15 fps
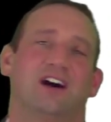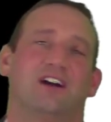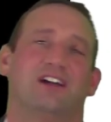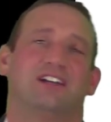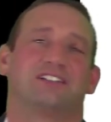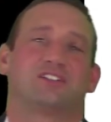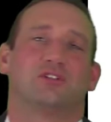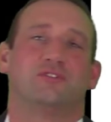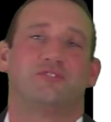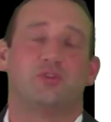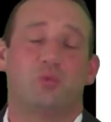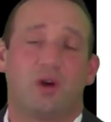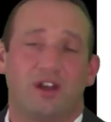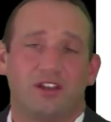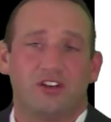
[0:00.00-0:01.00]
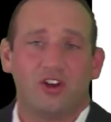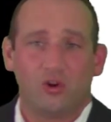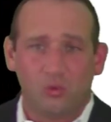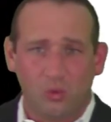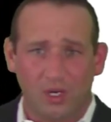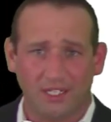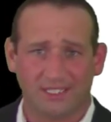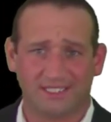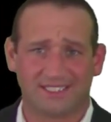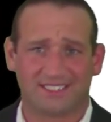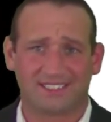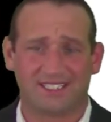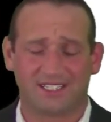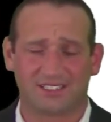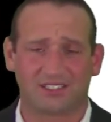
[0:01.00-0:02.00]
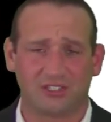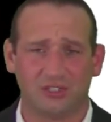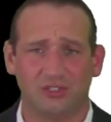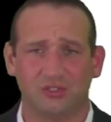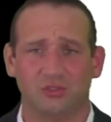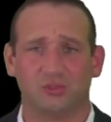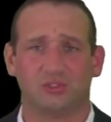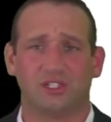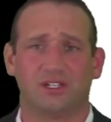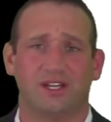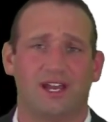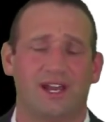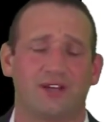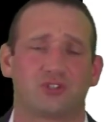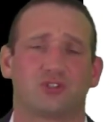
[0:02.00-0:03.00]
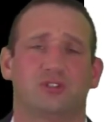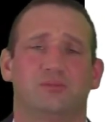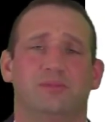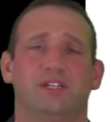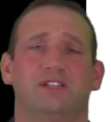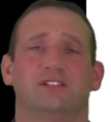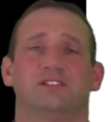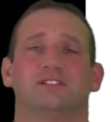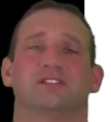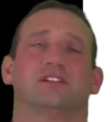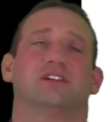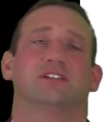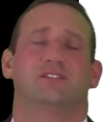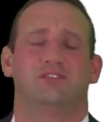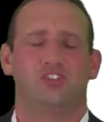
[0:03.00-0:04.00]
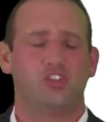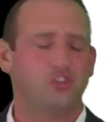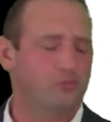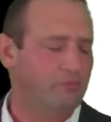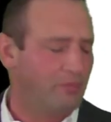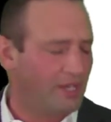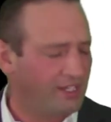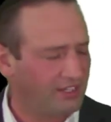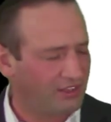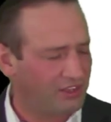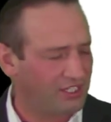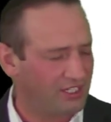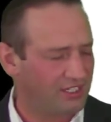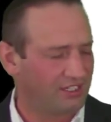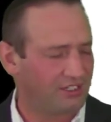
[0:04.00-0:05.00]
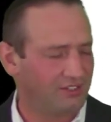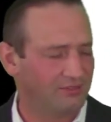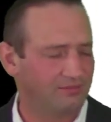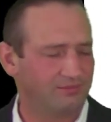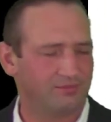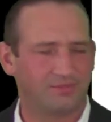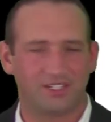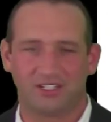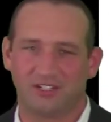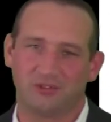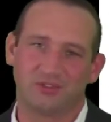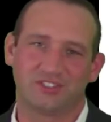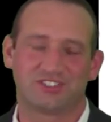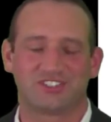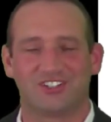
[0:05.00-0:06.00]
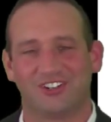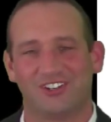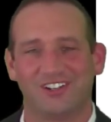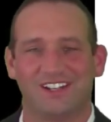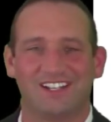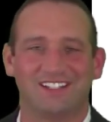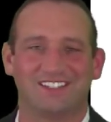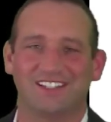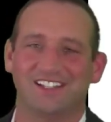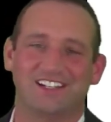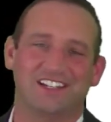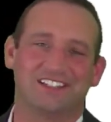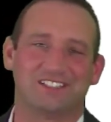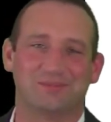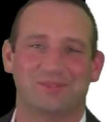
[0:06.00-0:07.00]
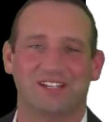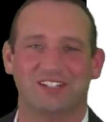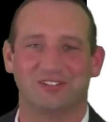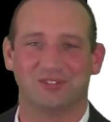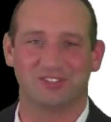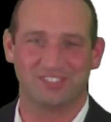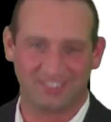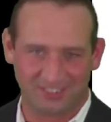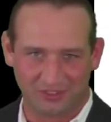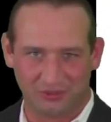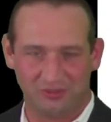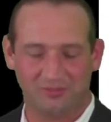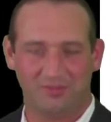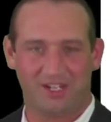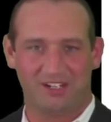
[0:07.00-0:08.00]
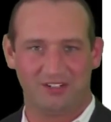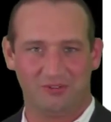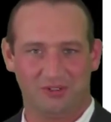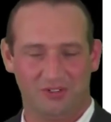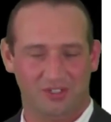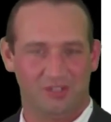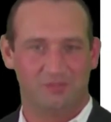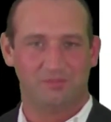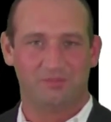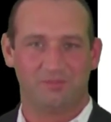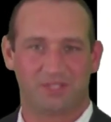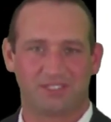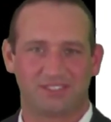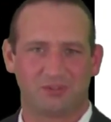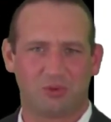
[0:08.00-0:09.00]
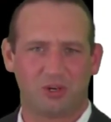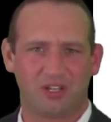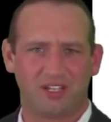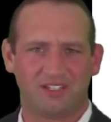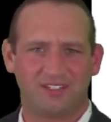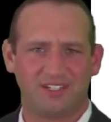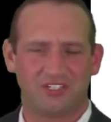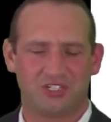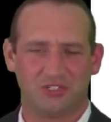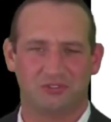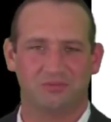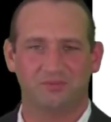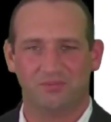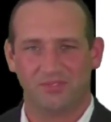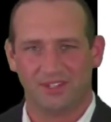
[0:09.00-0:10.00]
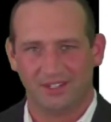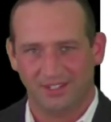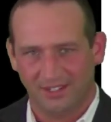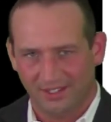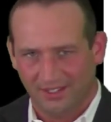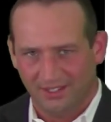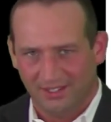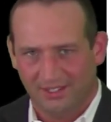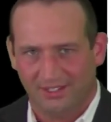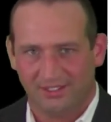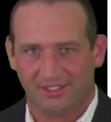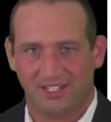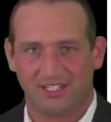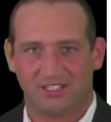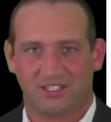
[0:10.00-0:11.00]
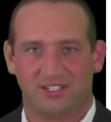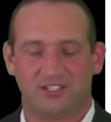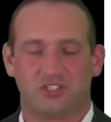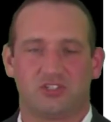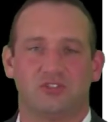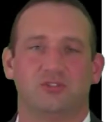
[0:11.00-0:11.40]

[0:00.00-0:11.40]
right, so if you want to know what 6 clues actually means, you might think that you would start at the NHTSA manual, the student manual. Because what do they teach you? They teach you